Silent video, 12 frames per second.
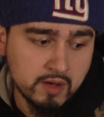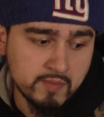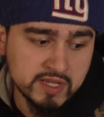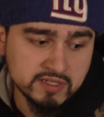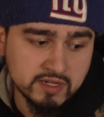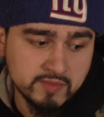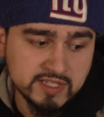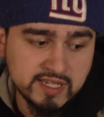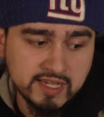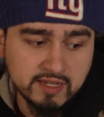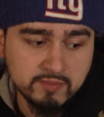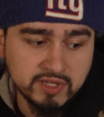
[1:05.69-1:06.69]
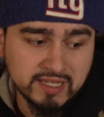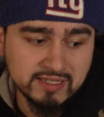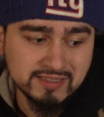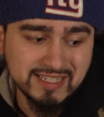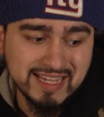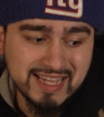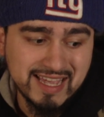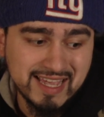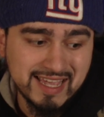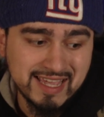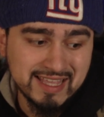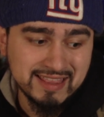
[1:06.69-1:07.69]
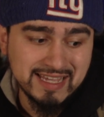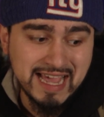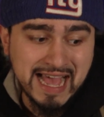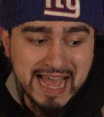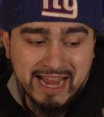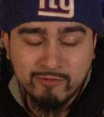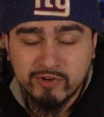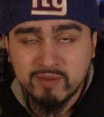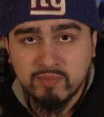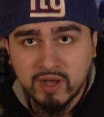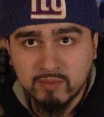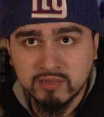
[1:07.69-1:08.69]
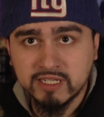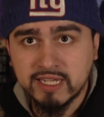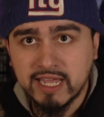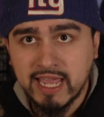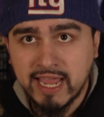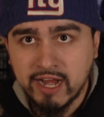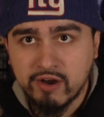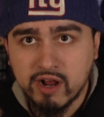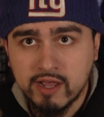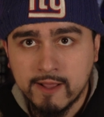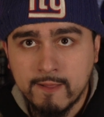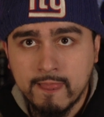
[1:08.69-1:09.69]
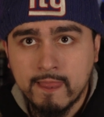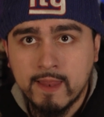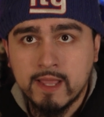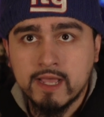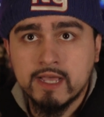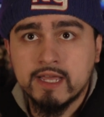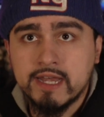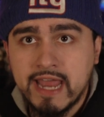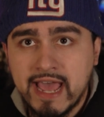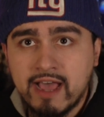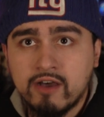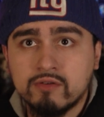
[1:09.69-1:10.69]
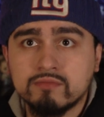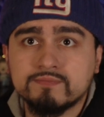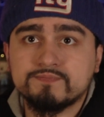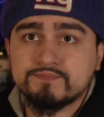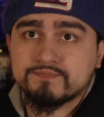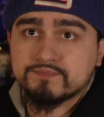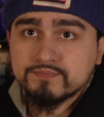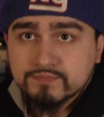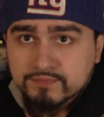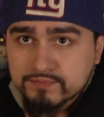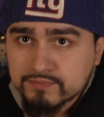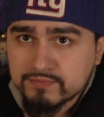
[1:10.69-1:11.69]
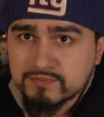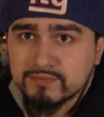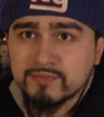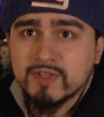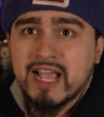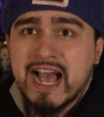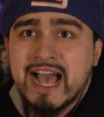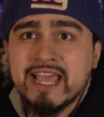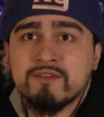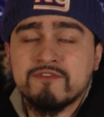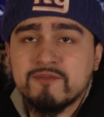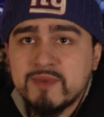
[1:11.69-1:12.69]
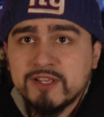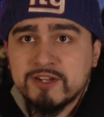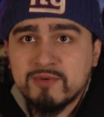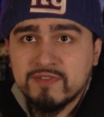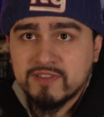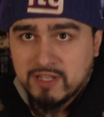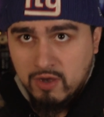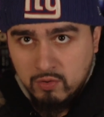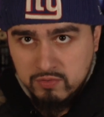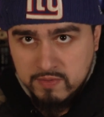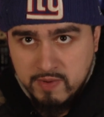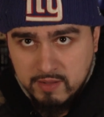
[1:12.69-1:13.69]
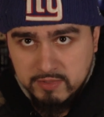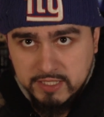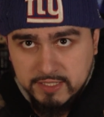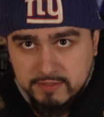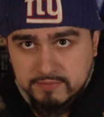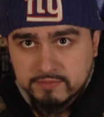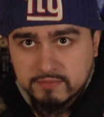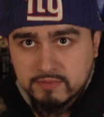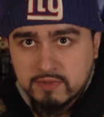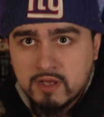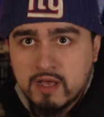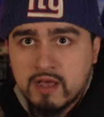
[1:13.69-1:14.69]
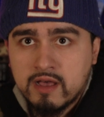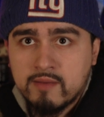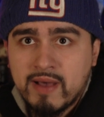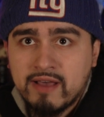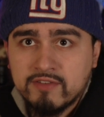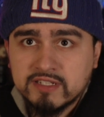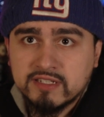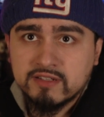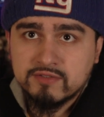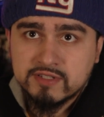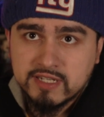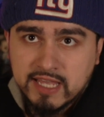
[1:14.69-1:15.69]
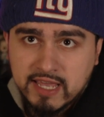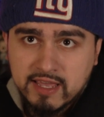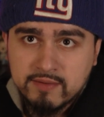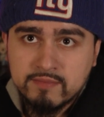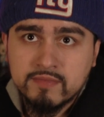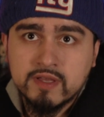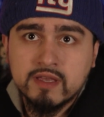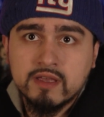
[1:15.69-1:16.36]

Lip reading: is going to be taking place in the High Republic era. Now, I am familiar with the Old Republic. Obviously, there was a game.